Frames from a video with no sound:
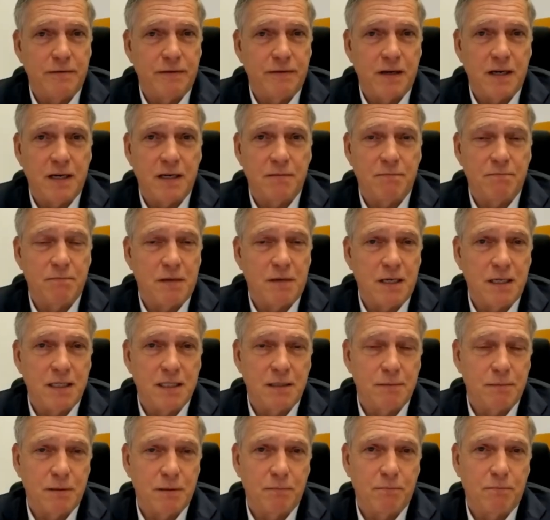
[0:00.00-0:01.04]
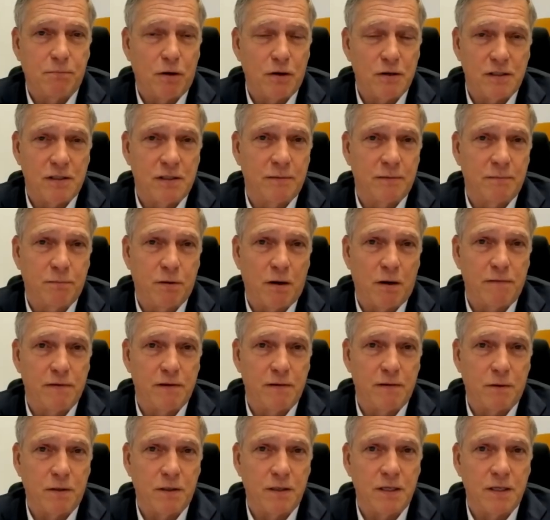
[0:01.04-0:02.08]
had multiple positive profit
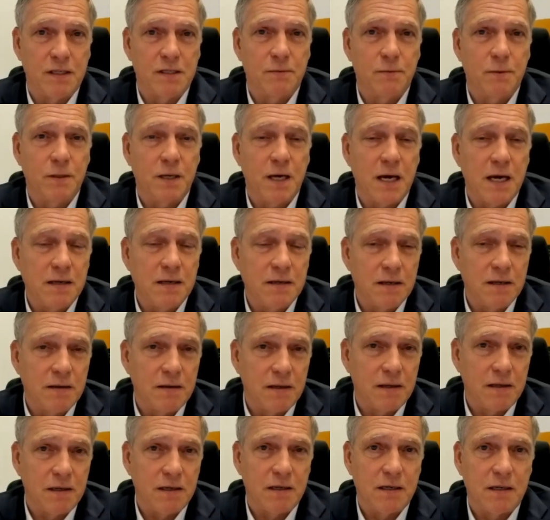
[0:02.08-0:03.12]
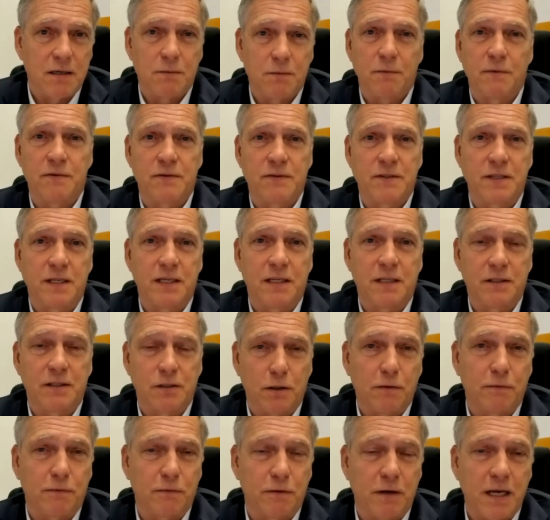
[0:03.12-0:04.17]
warnings. We ended the year with sales
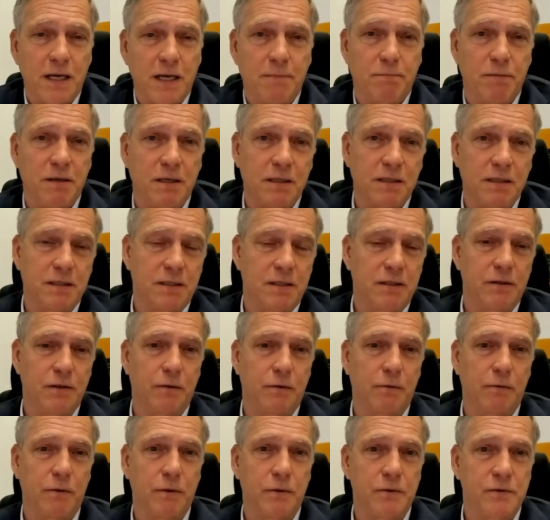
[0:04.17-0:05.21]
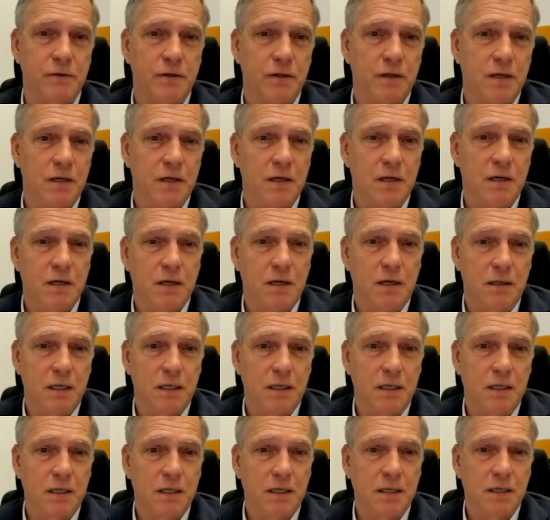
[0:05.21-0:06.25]
over 8 billion euros
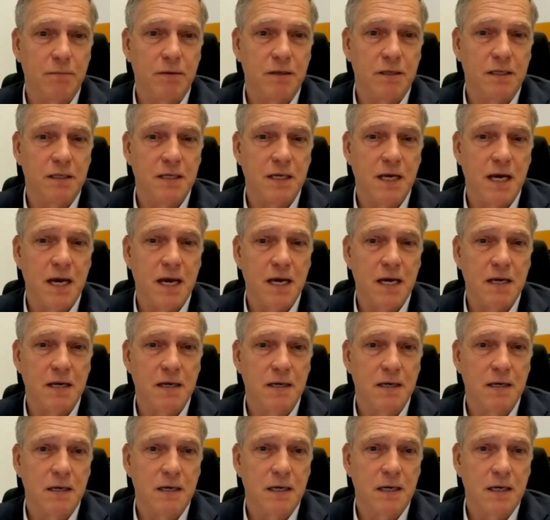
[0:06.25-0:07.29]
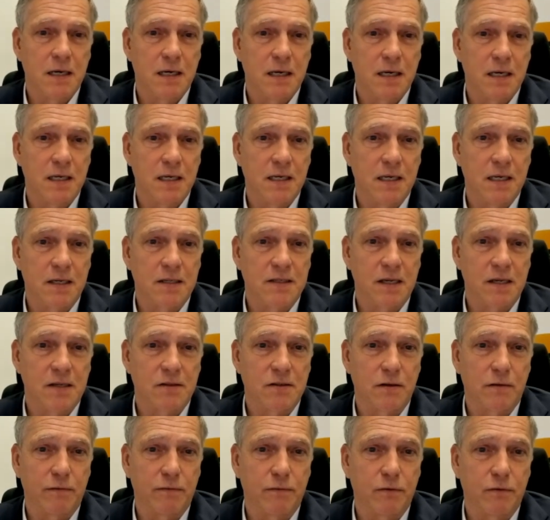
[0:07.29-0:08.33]
and an EBITDA in excess
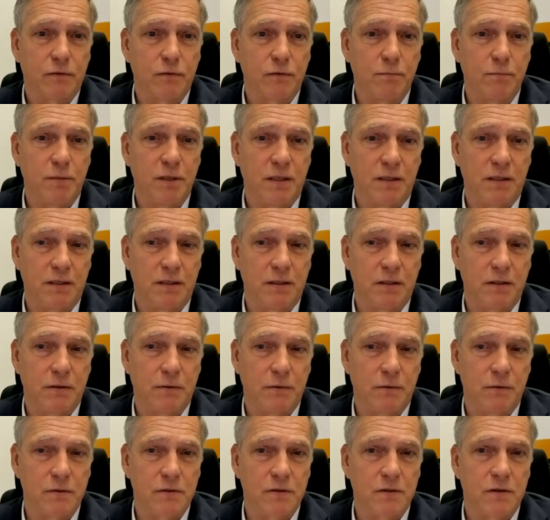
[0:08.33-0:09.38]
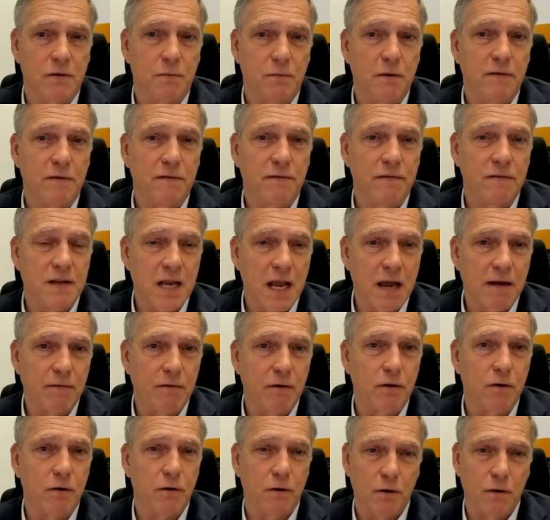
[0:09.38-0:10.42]
of 2 billion euros. We've
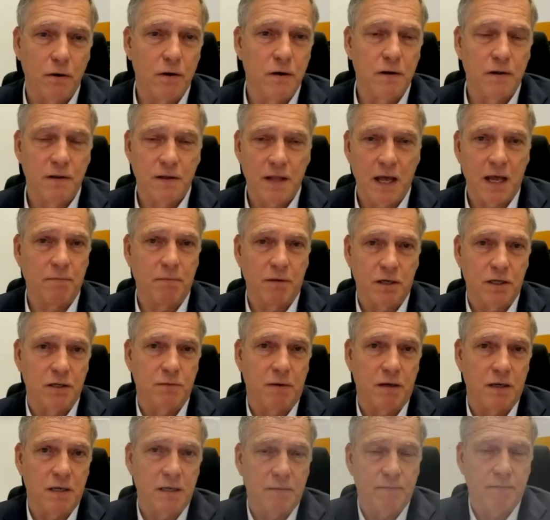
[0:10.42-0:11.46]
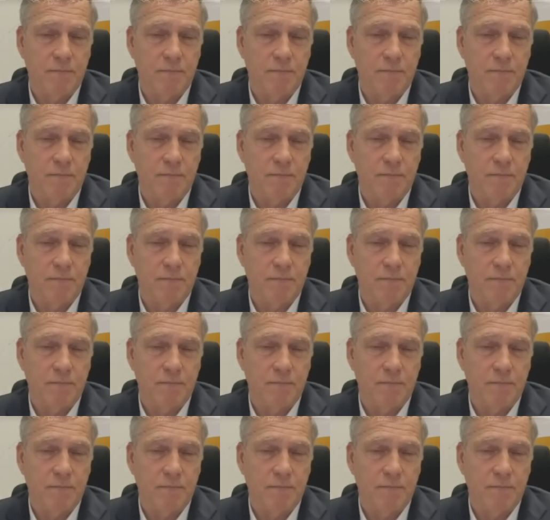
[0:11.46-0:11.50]
never earned that much money.